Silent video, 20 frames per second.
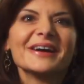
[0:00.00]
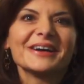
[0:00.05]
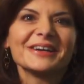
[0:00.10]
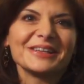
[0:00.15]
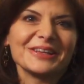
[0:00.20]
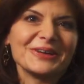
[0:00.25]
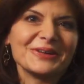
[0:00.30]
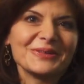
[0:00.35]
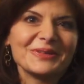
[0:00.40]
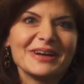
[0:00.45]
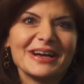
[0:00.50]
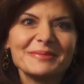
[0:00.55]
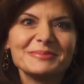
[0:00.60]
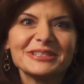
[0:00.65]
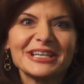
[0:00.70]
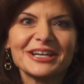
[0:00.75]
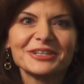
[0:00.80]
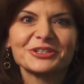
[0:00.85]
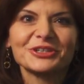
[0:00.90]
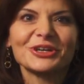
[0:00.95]
Hello, I'm
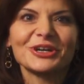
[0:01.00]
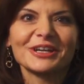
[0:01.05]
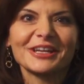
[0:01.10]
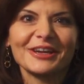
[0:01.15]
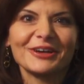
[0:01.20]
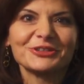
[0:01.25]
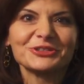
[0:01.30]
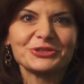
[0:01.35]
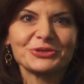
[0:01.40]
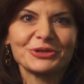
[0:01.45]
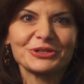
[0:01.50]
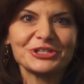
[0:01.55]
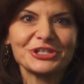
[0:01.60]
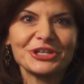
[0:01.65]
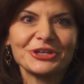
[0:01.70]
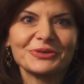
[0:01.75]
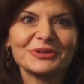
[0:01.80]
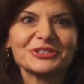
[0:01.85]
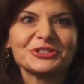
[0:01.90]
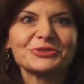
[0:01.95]
Dr. Archelle
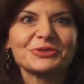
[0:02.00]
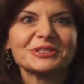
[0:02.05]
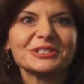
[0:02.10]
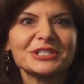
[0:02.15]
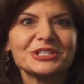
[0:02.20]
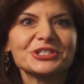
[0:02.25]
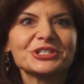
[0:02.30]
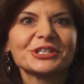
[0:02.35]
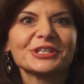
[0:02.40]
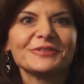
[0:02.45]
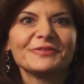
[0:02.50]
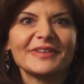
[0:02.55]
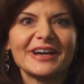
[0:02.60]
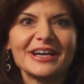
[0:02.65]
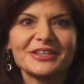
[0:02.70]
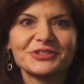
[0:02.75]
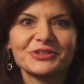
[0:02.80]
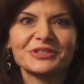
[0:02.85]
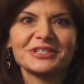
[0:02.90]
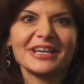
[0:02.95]
Georgiou, a strategic
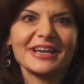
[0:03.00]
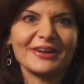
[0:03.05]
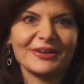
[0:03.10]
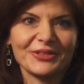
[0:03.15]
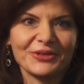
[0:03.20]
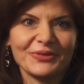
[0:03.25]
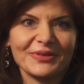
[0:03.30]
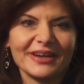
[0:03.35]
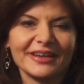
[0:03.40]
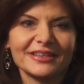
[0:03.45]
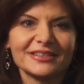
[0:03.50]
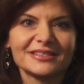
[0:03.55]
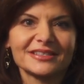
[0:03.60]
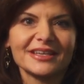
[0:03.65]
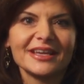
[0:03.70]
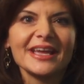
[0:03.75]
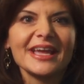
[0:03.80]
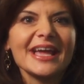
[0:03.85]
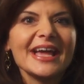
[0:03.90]
advisor to Healthgrades.